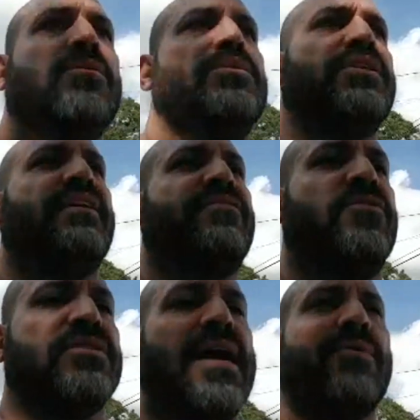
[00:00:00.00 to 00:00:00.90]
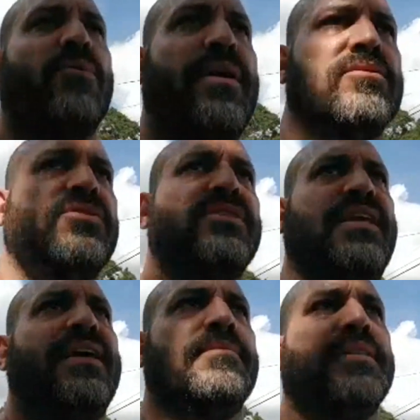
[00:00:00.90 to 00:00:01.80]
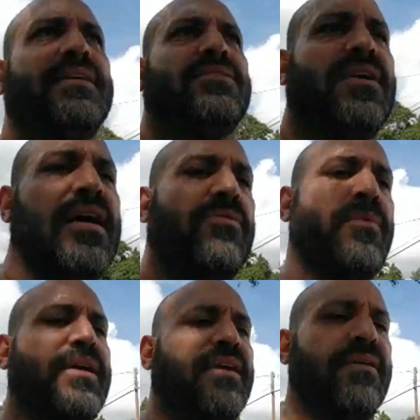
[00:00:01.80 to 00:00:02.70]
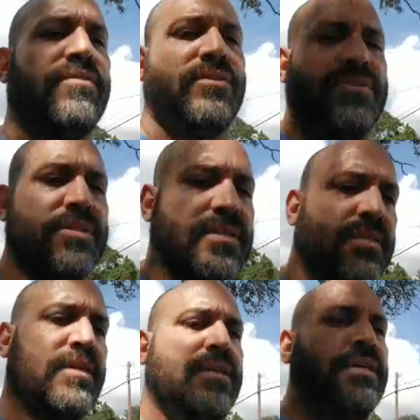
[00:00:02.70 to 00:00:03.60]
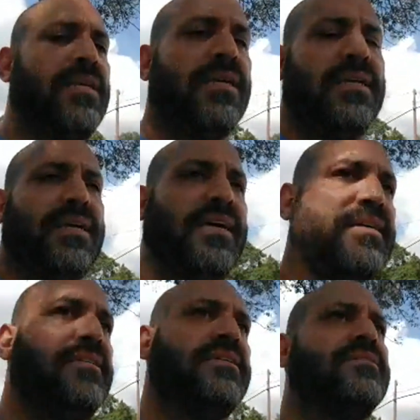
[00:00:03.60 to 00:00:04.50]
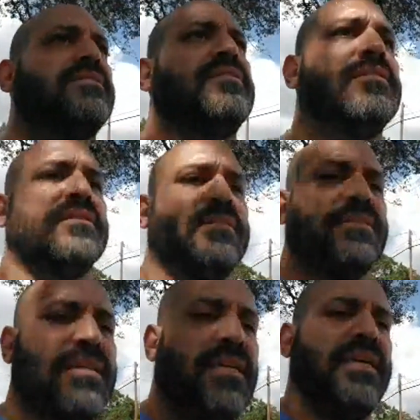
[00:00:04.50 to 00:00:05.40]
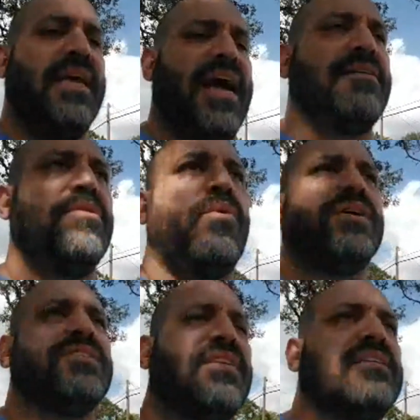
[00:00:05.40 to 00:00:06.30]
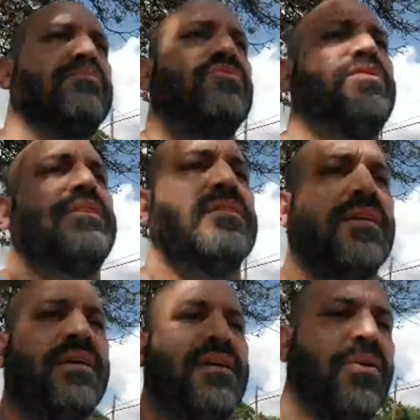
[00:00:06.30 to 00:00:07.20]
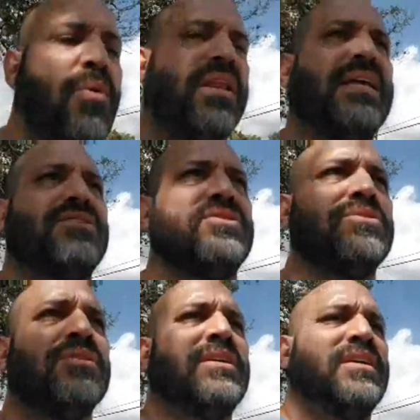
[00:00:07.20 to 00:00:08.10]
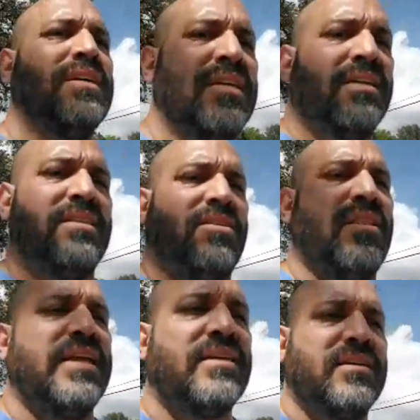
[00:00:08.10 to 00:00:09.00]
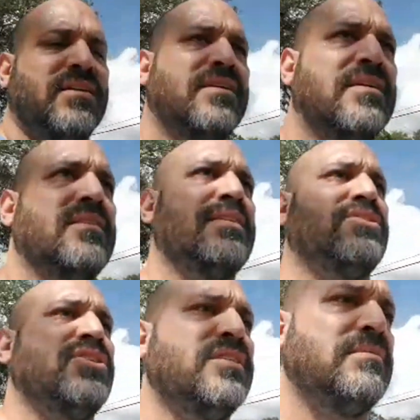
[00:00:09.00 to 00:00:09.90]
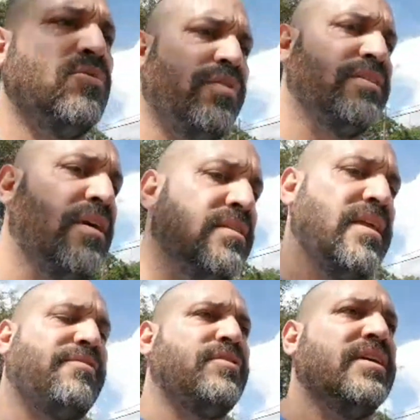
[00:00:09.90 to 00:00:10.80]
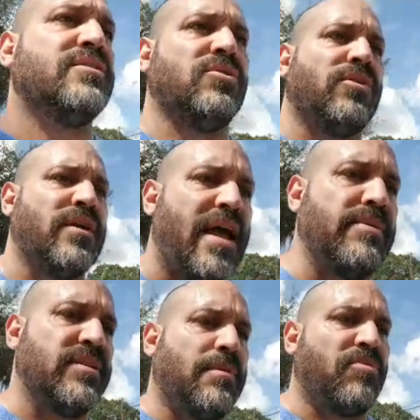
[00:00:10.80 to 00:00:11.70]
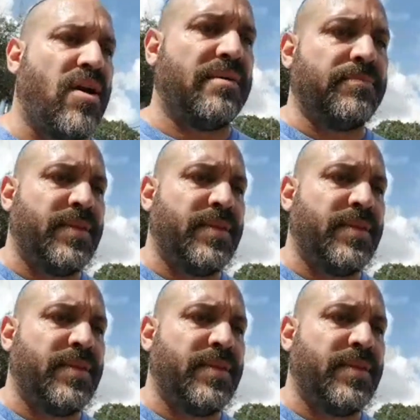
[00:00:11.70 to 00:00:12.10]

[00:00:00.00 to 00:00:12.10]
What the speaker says: Which came first, Aquaman or Shazam? I think Aquaman came out first. I don't know. I've been watching a lot of movies. When I do, they're like these cheesy movies on Netflix or Amazon Prime,